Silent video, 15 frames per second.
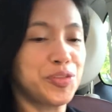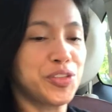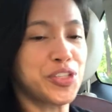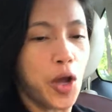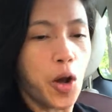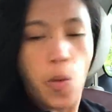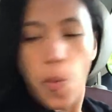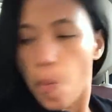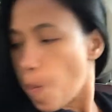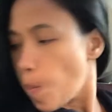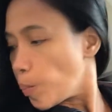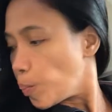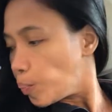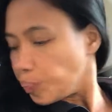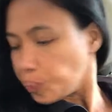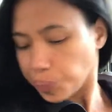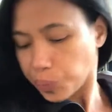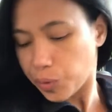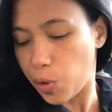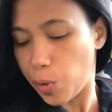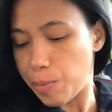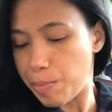So,
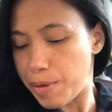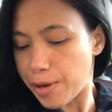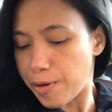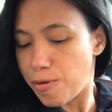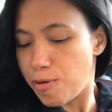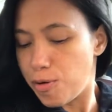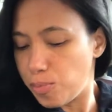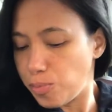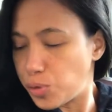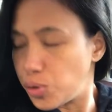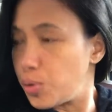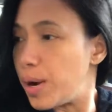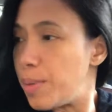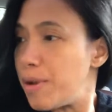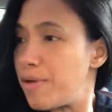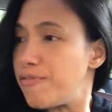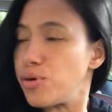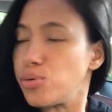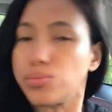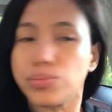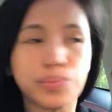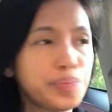going back home to grab my food.